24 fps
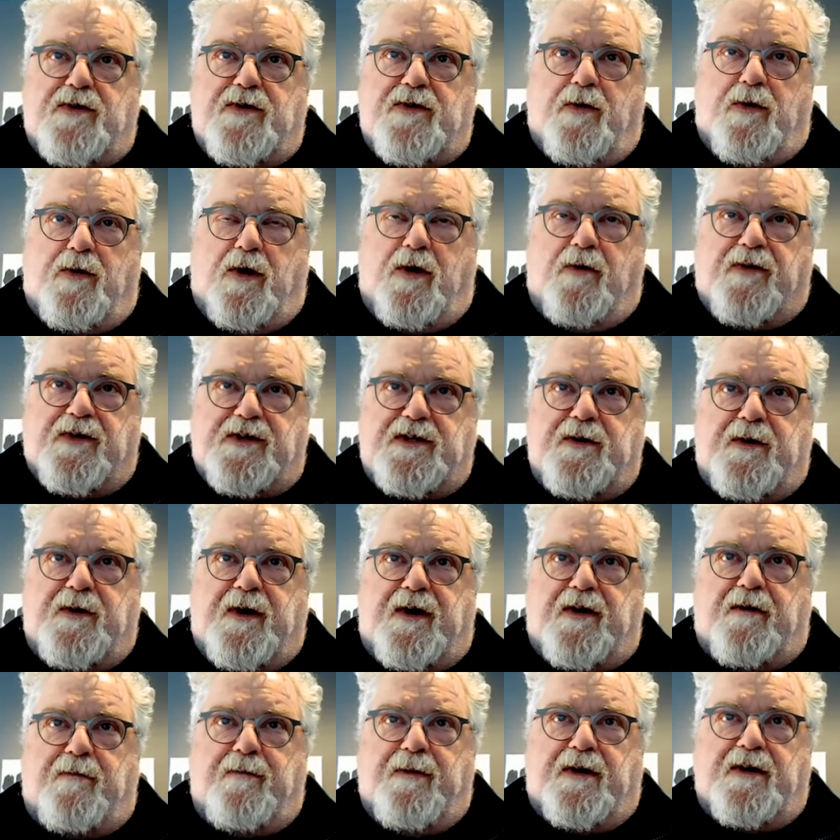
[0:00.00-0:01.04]
total over
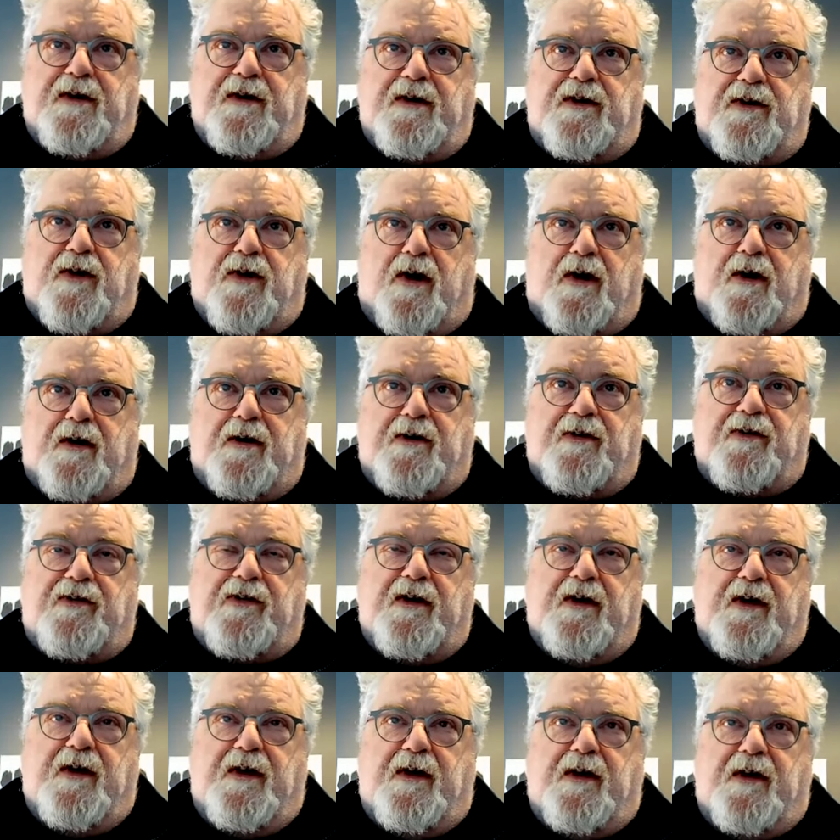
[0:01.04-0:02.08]
$200 million
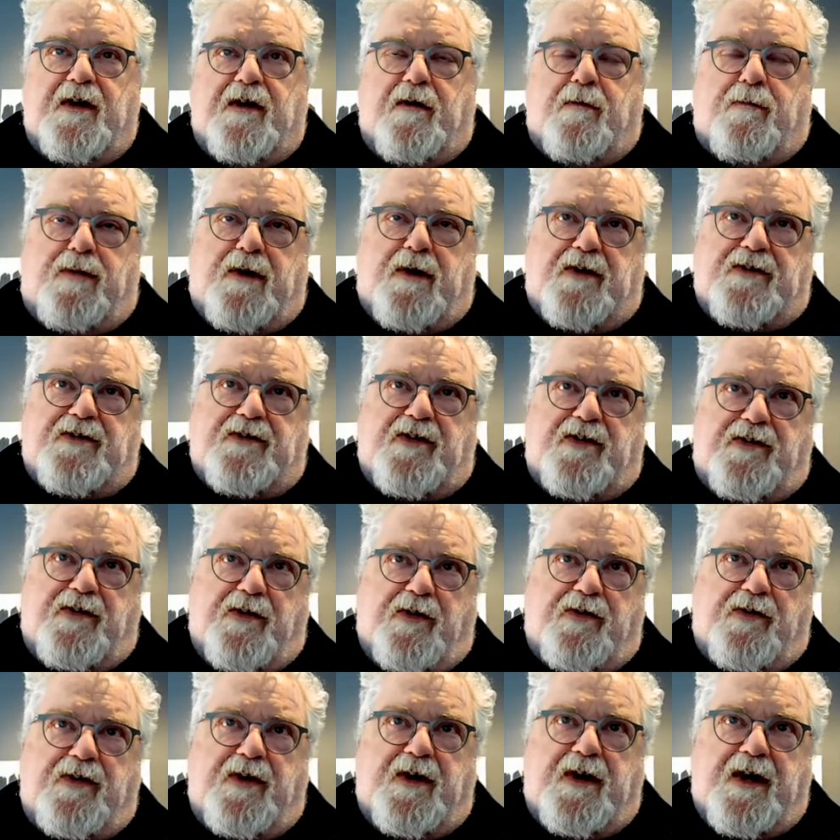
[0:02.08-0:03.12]
plus
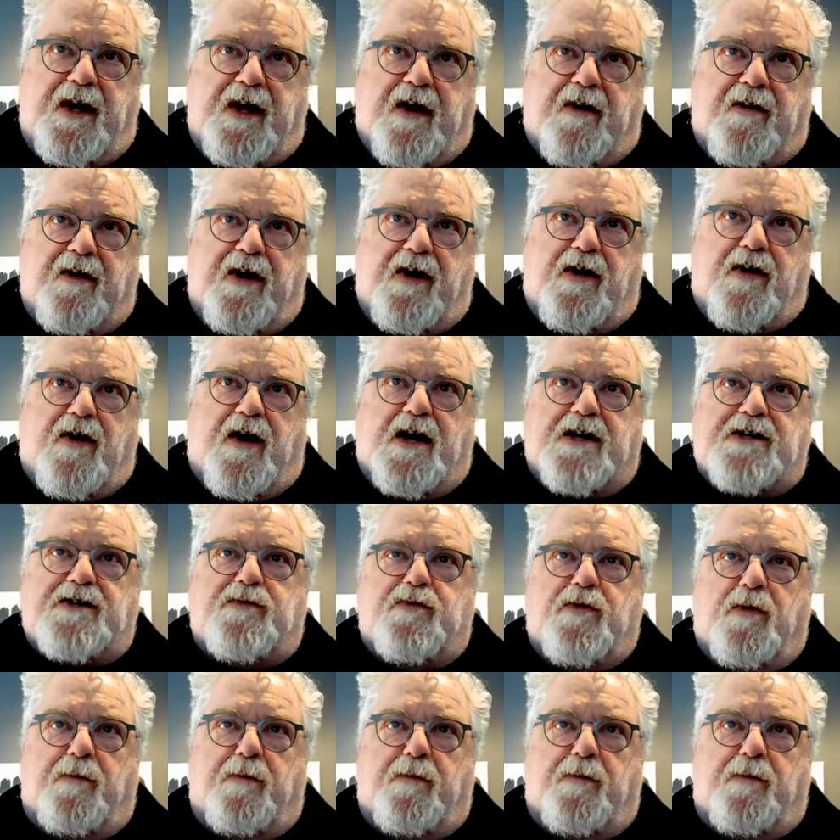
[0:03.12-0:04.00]
associated carrying costs,